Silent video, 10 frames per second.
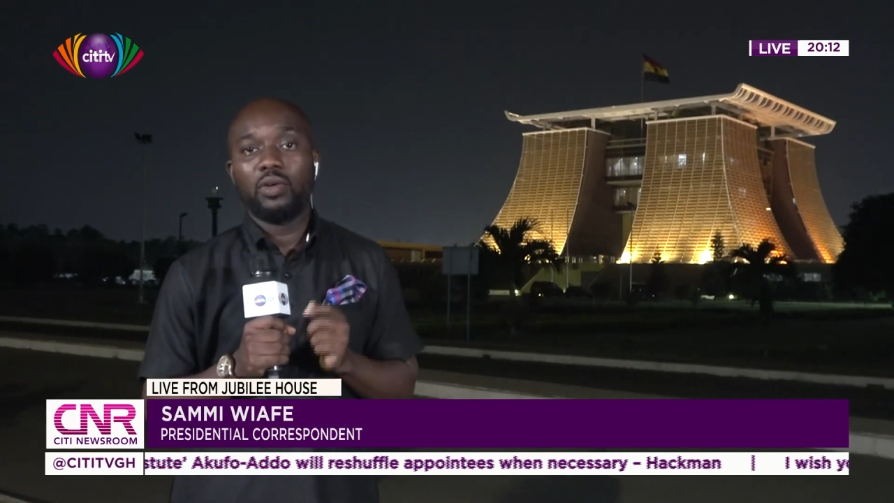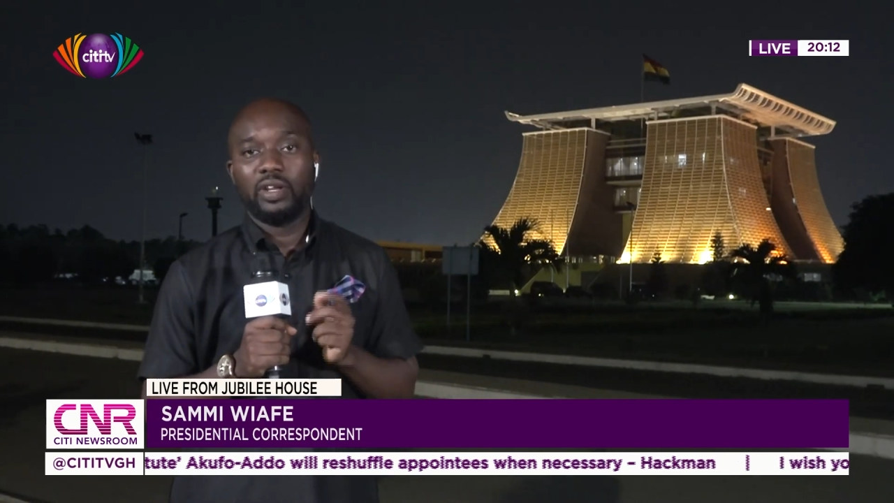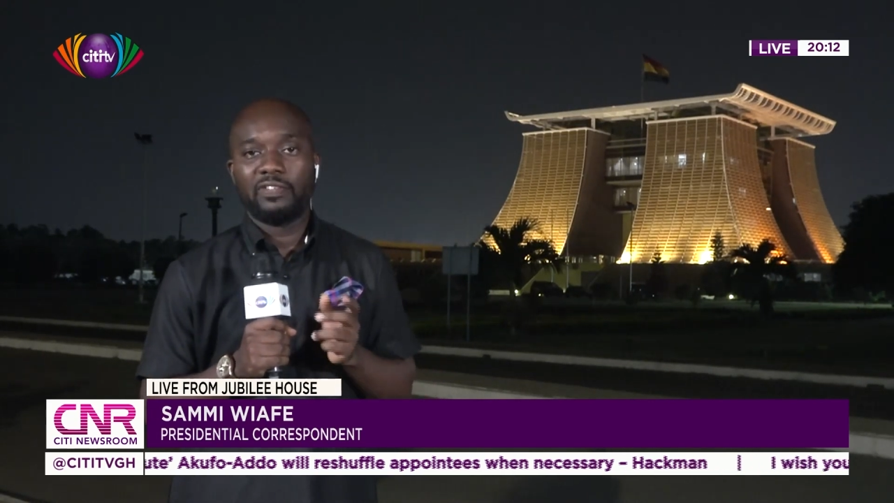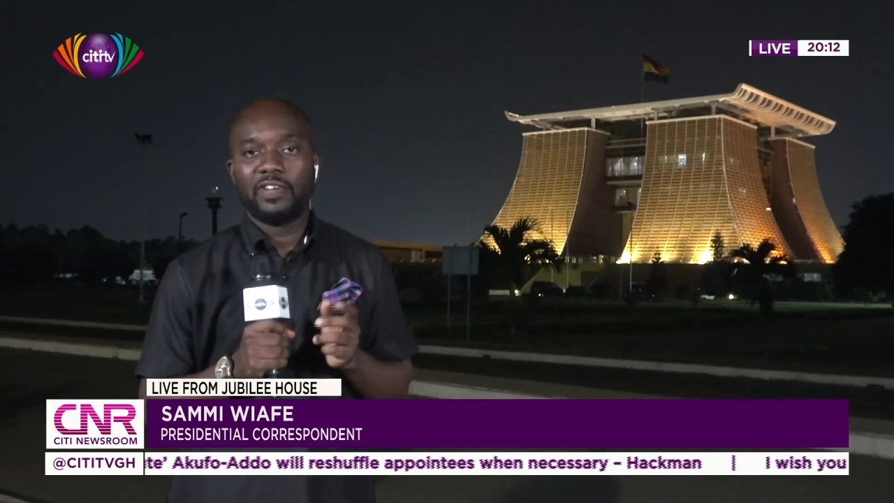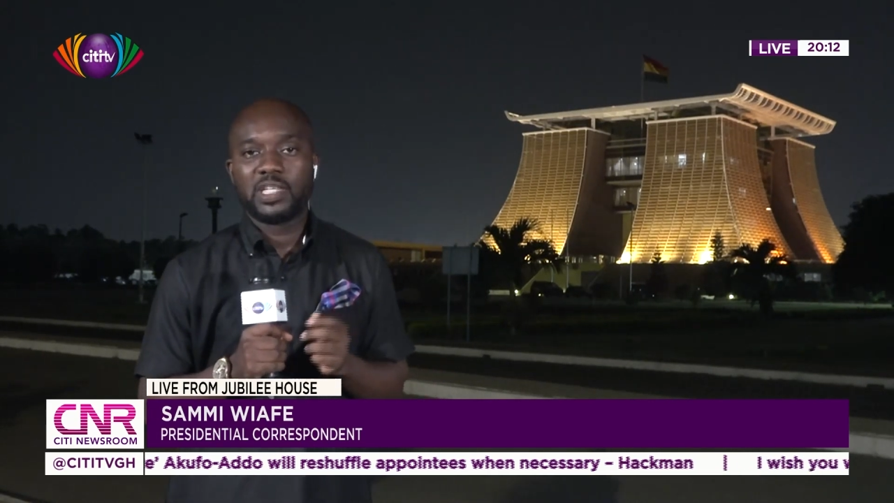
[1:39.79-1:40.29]
or the
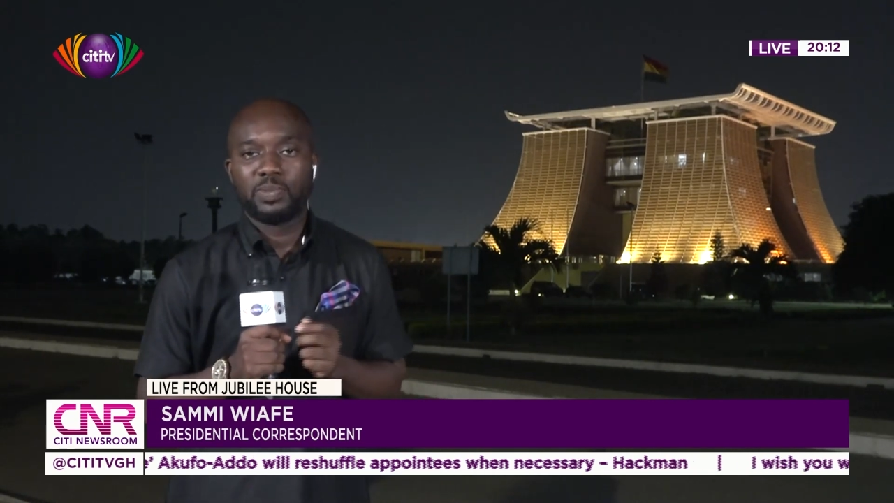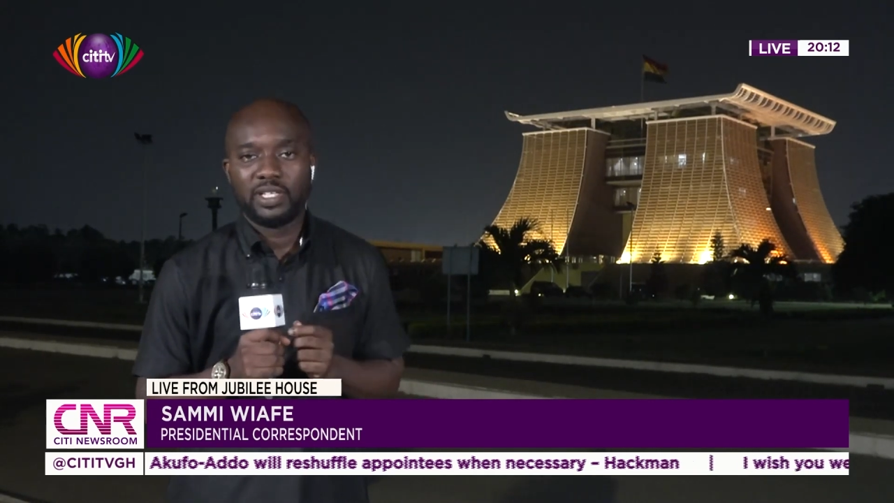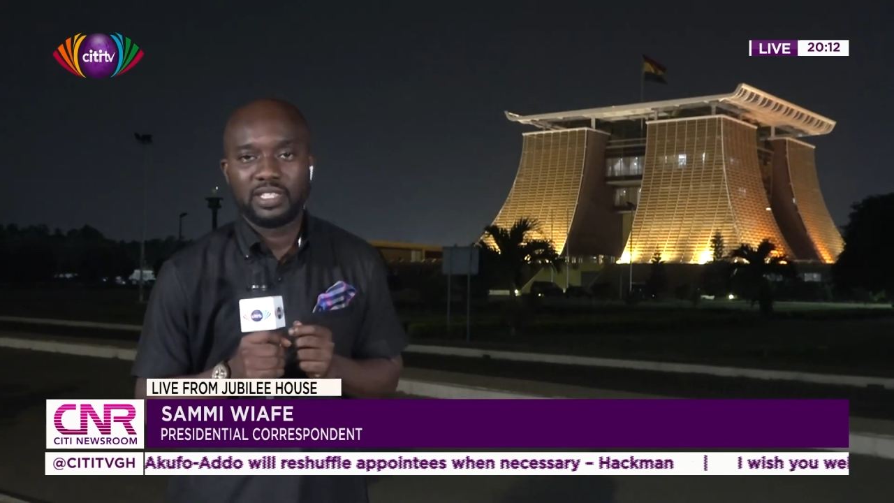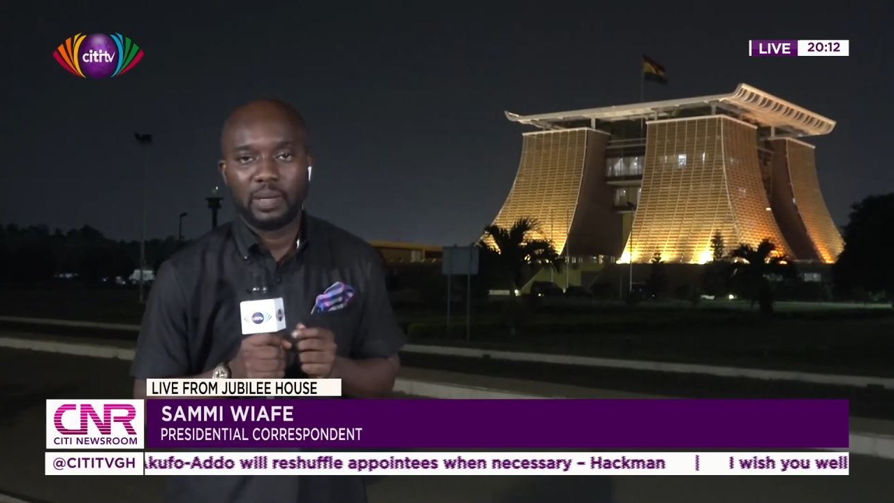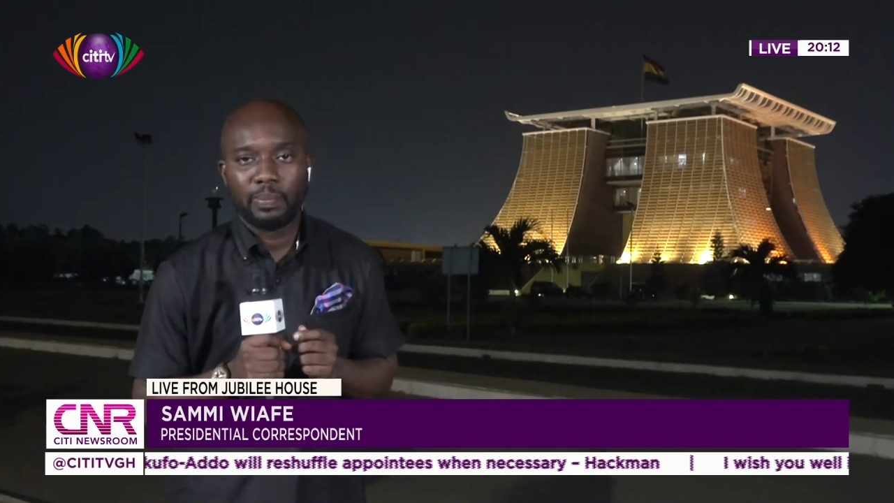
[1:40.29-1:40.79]
first
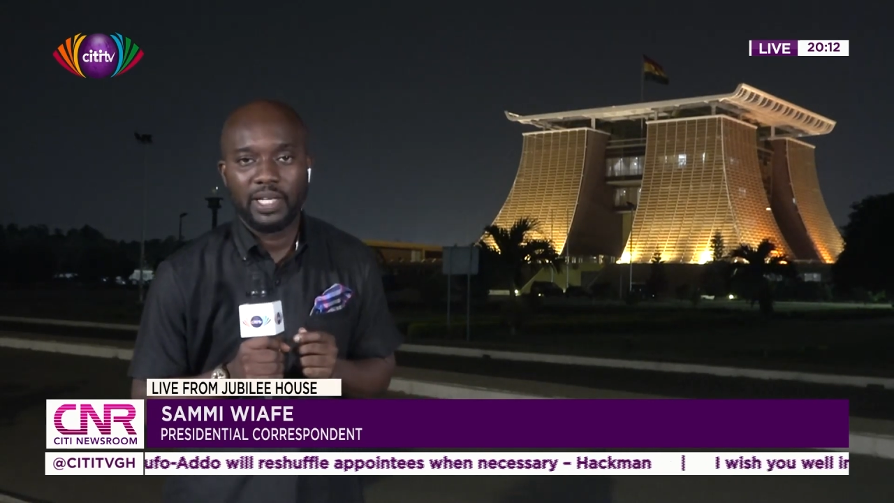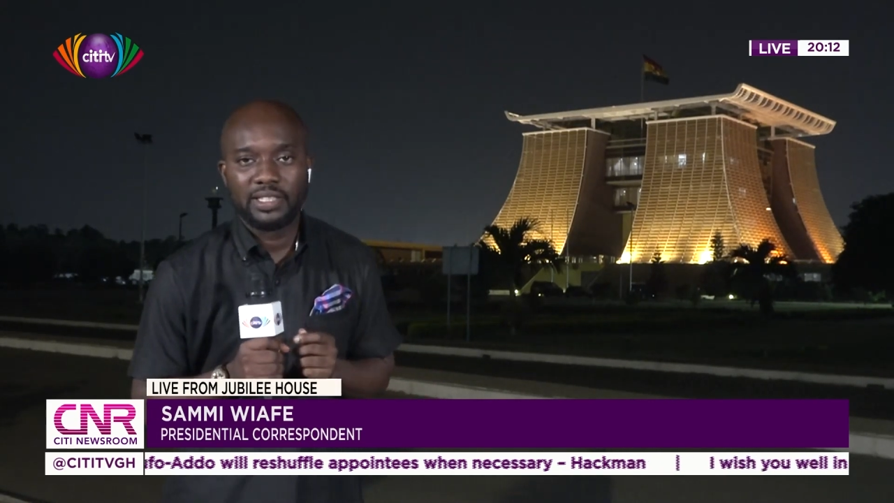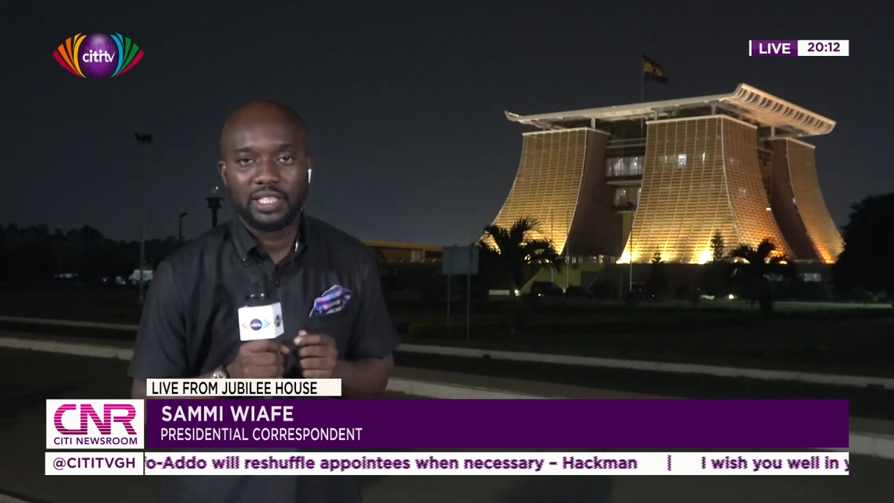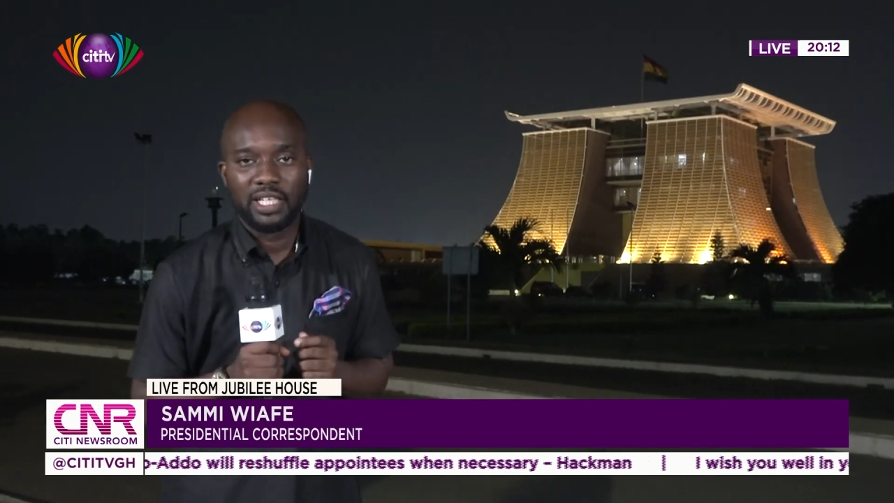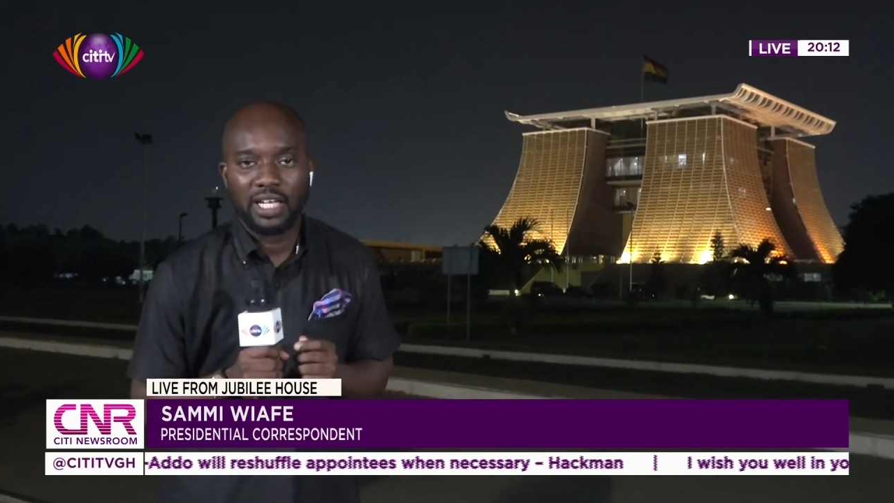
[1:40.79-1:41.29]
political
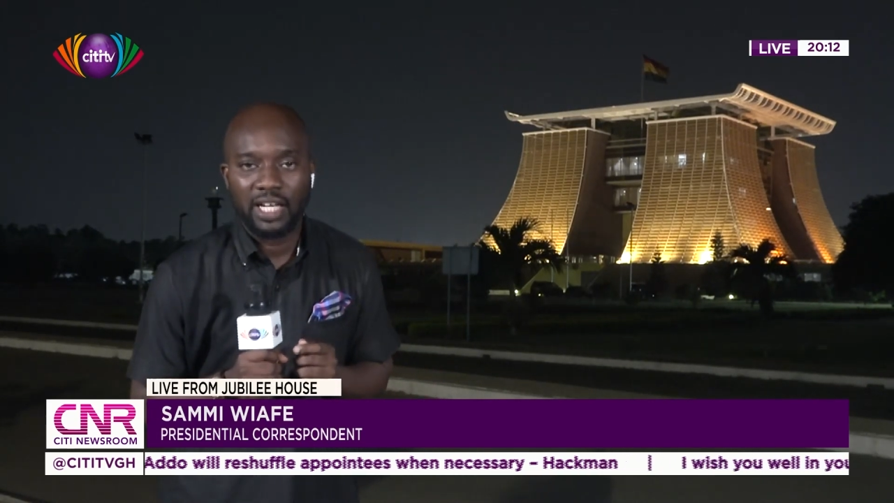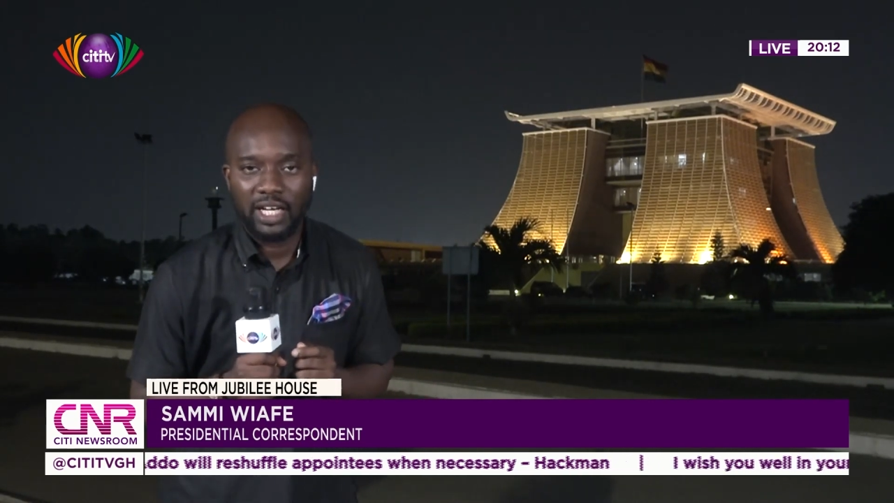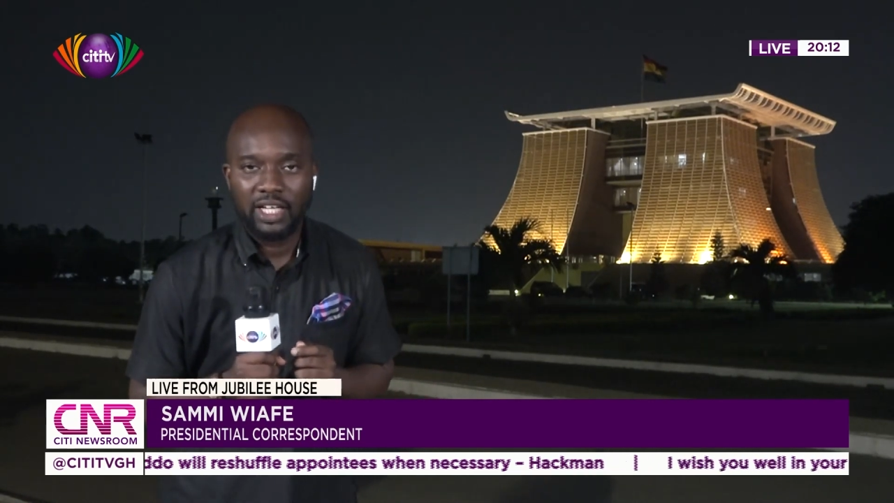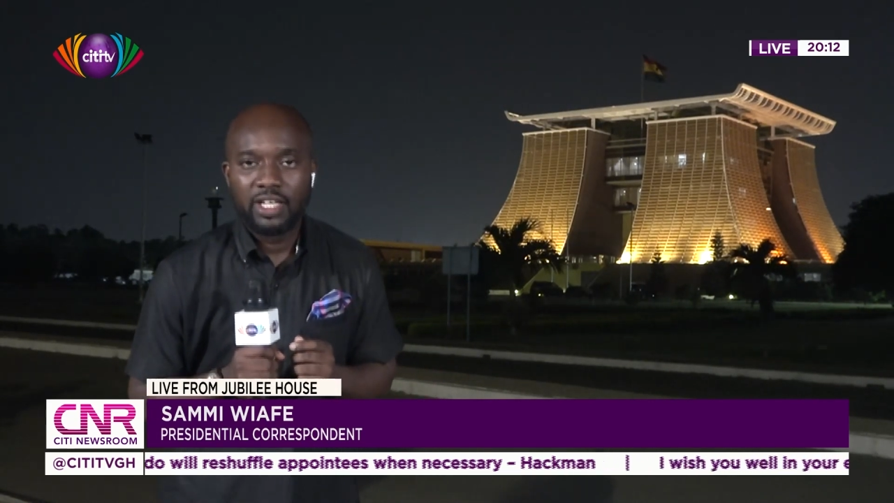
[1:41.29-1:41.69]
party in Ghana,